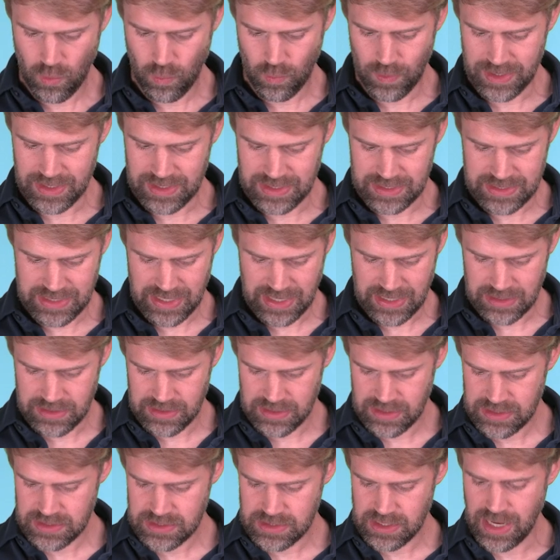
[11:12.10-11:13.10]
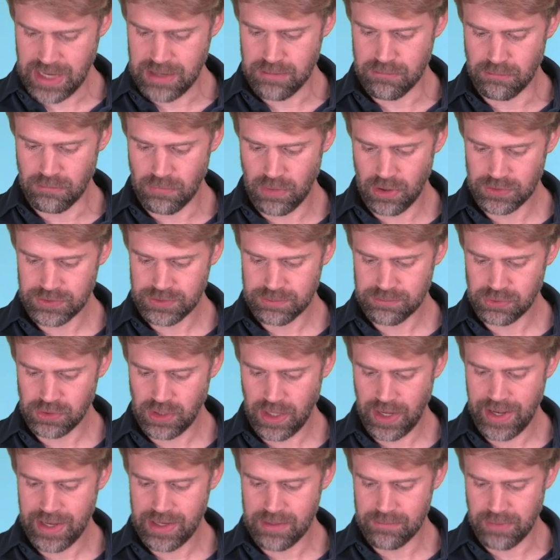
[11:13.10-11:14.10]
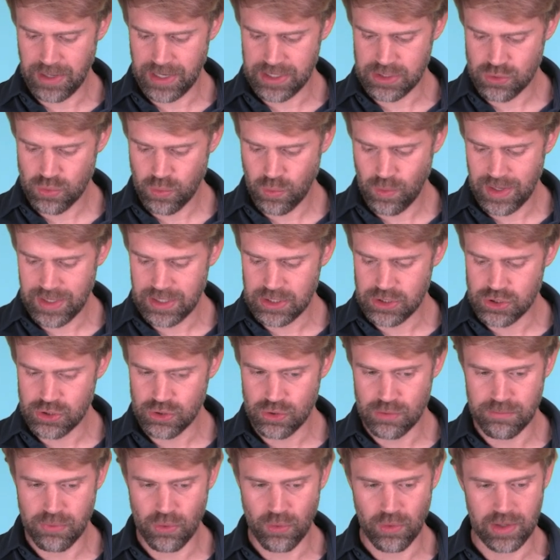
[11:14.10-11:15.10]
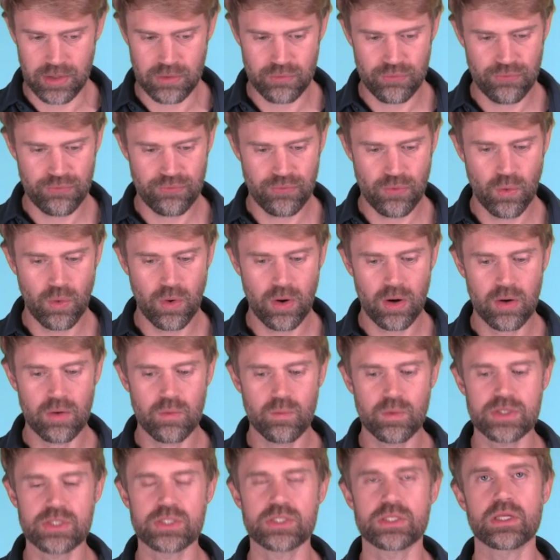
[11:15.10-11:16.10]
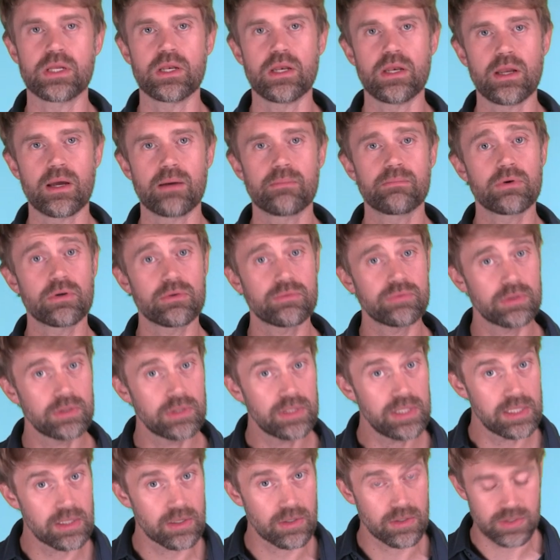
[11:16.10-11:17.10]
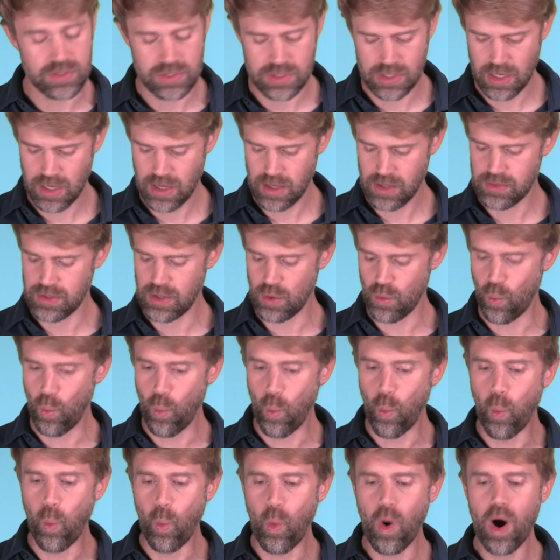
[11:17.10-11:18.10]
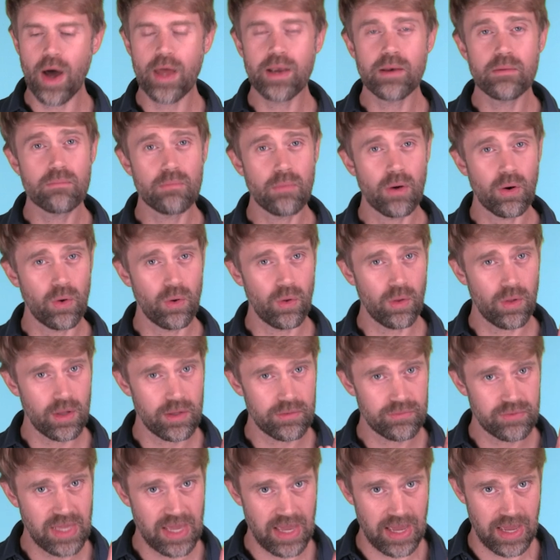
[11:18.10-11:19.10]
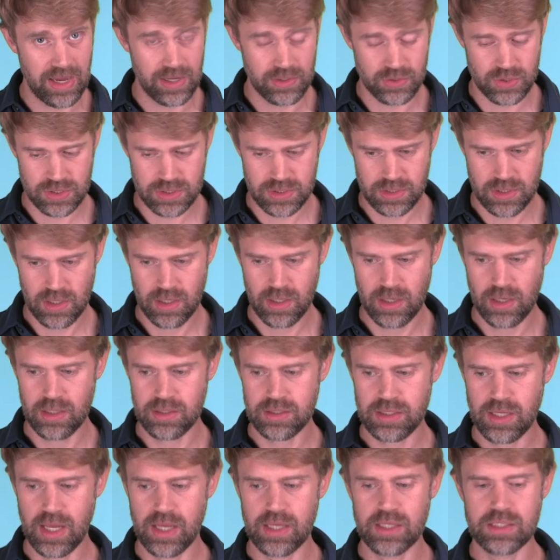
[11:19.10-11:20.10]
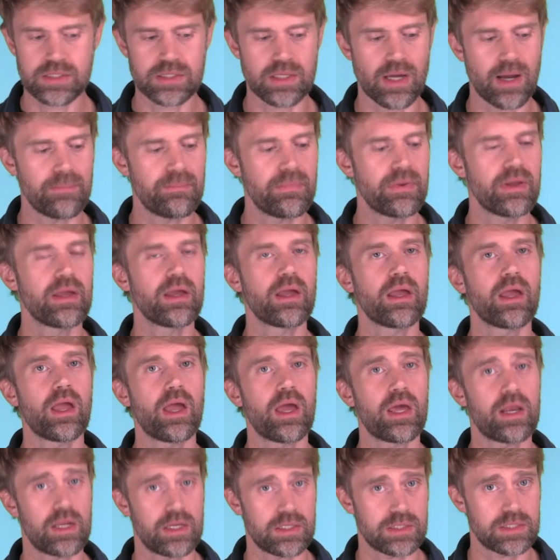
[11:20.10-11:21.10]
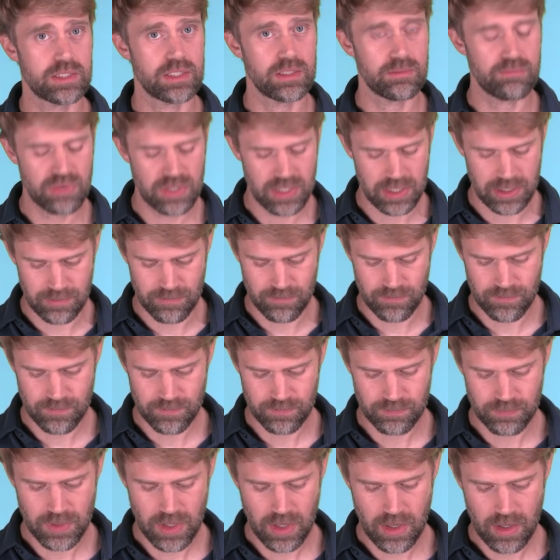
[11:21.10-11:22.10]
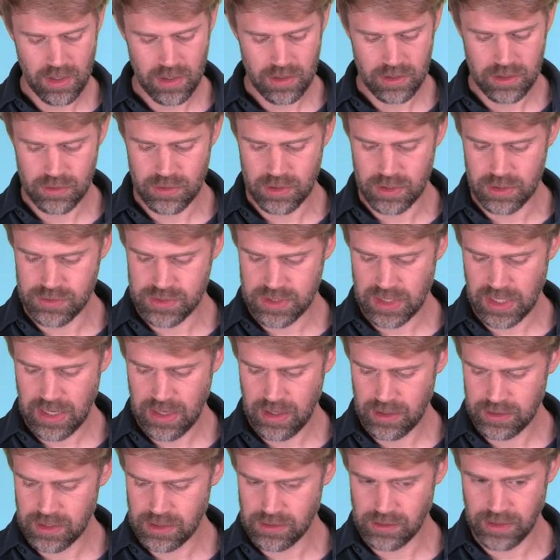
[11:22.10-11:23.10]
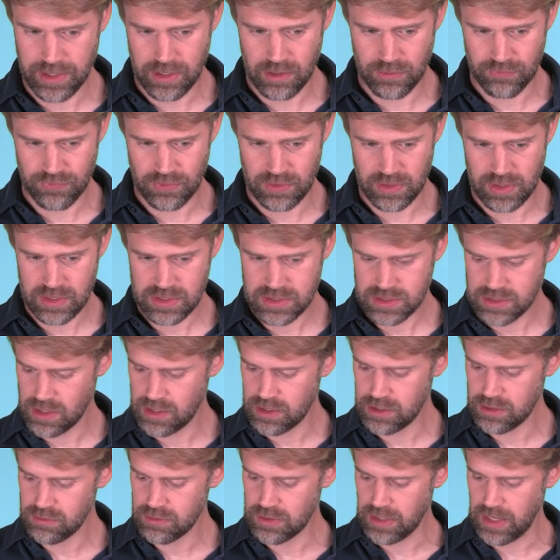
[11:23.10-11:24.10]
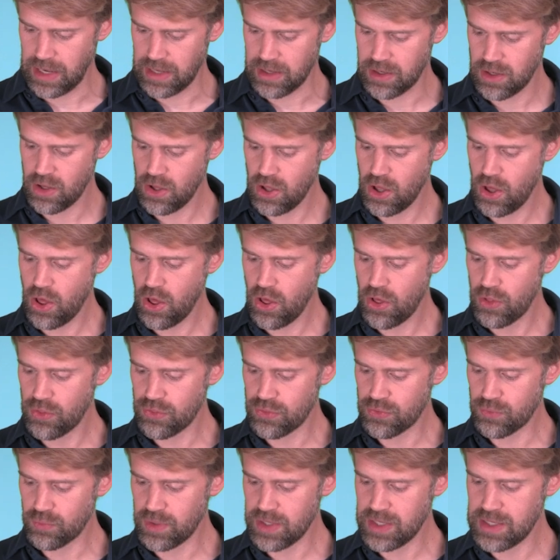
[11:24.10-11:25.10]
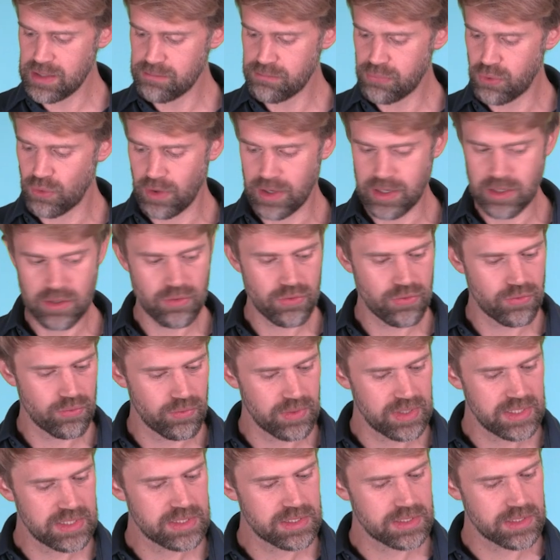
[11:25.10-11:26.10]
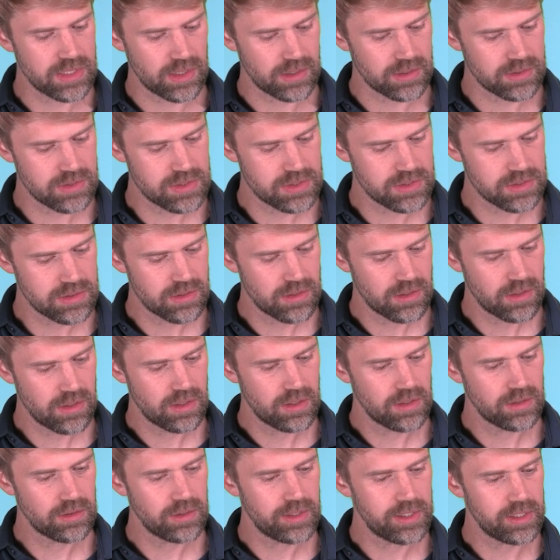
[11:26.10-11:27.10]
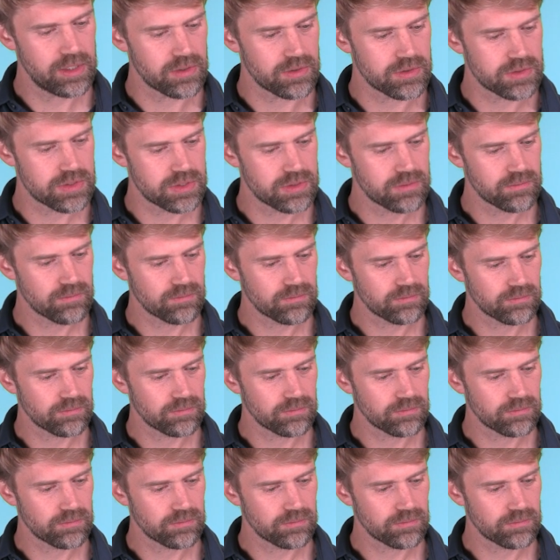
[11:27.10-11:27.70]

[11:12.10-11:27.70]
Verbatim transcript: We can take this and multiply it by 22.4, which is the number of liters that one mole of gas takes up at STP. You can use a calculator for this and you'd get 3.36 liters.